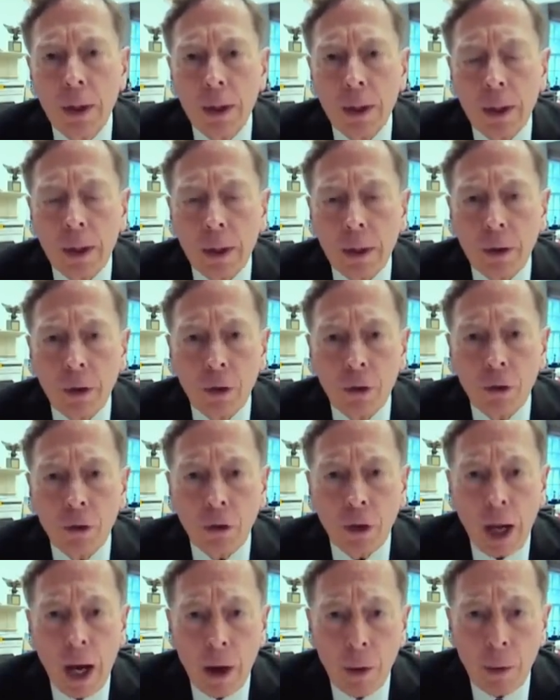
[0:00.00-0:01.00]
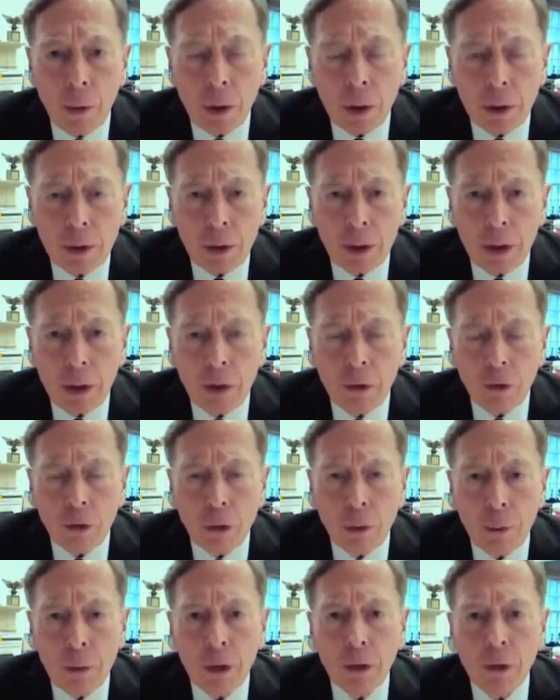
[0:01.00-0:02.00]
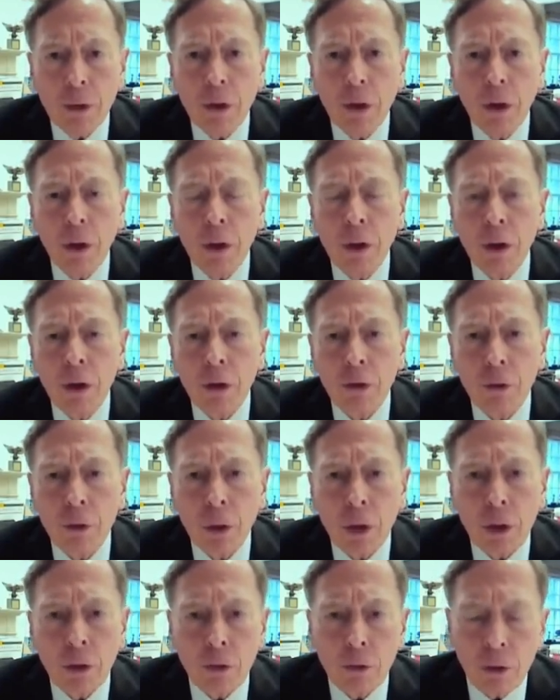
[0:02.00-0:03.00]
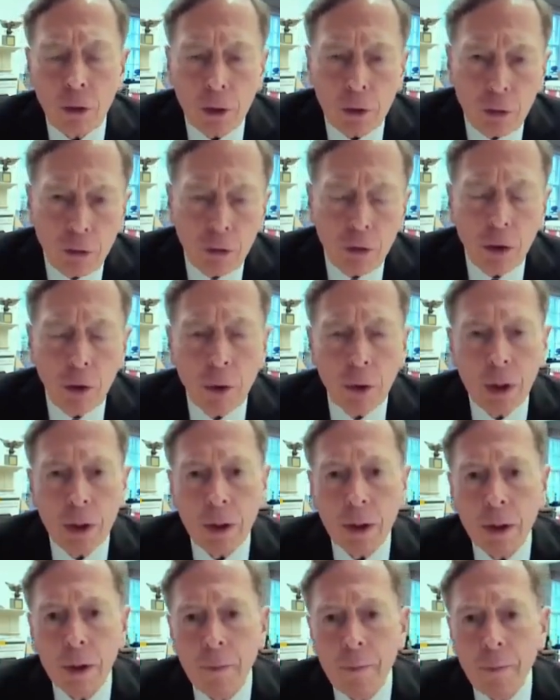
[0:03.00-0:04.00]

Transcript: They're scouring the Eastern Military District, Syria,